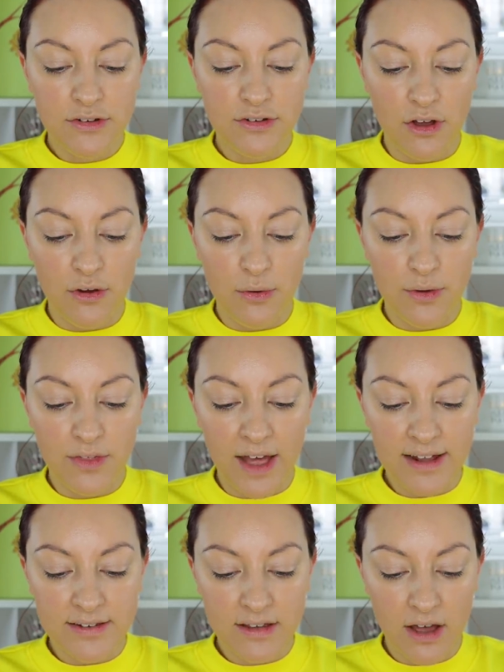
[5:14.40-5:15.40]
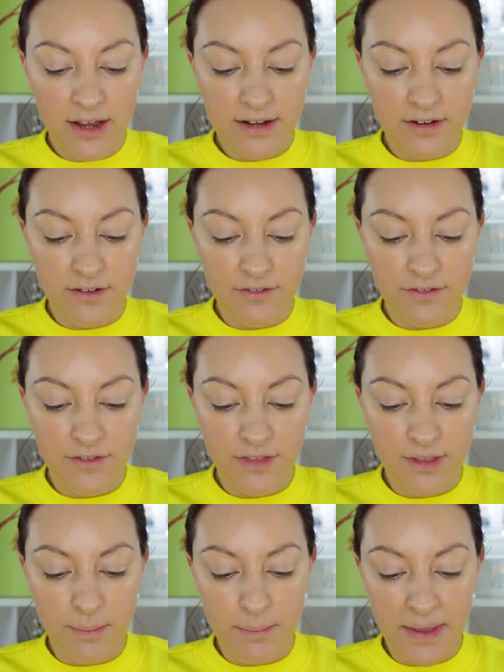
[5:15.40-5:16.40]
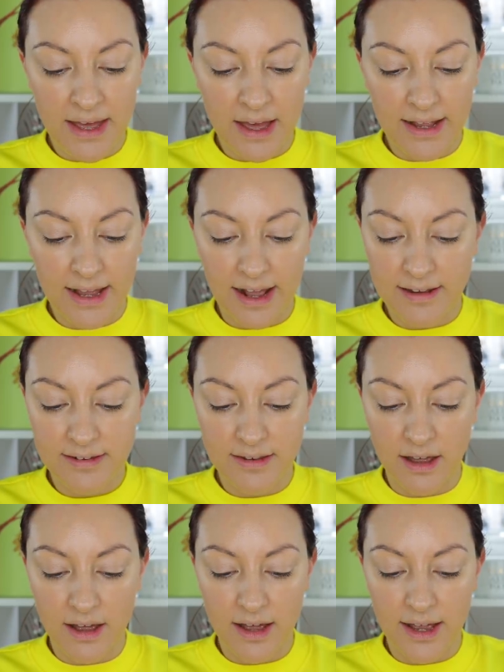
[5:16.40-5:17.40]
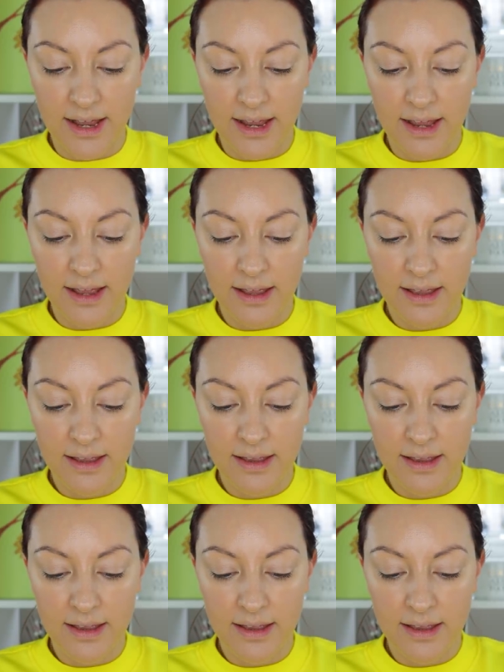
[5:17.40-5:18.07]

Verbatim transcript: So that's kind of the bit, I guess, that I